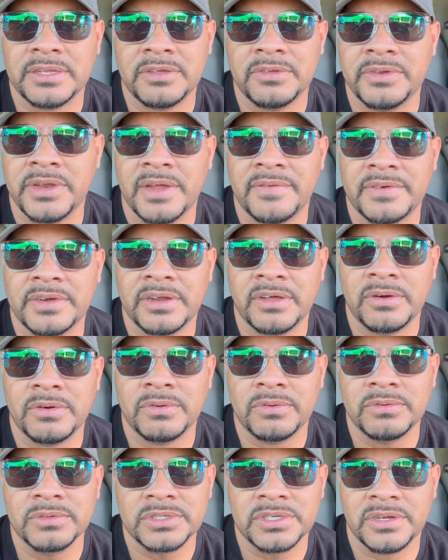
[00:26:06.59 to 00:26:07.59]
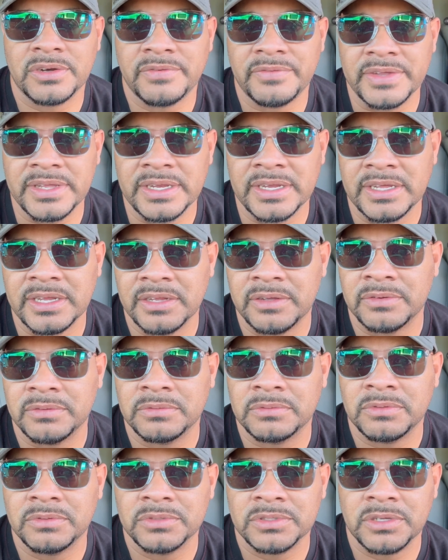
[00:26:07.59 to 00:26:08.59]
you never know who's going to read it
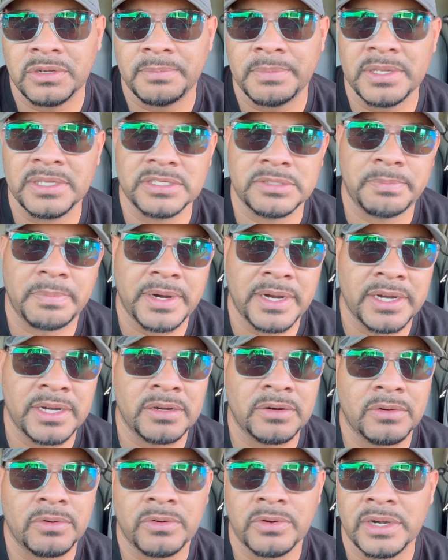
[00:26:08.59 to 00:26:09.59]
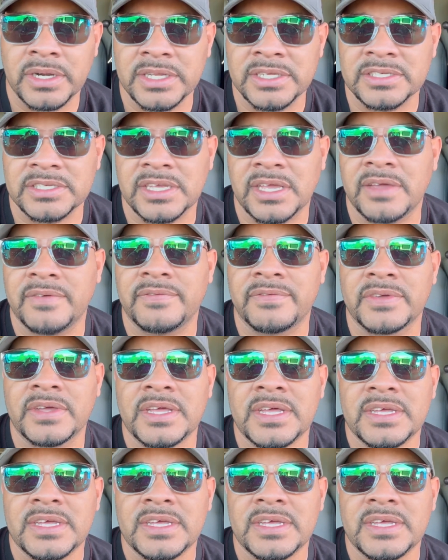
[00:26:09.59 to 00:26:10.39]
and who's going to be inspired, or at least give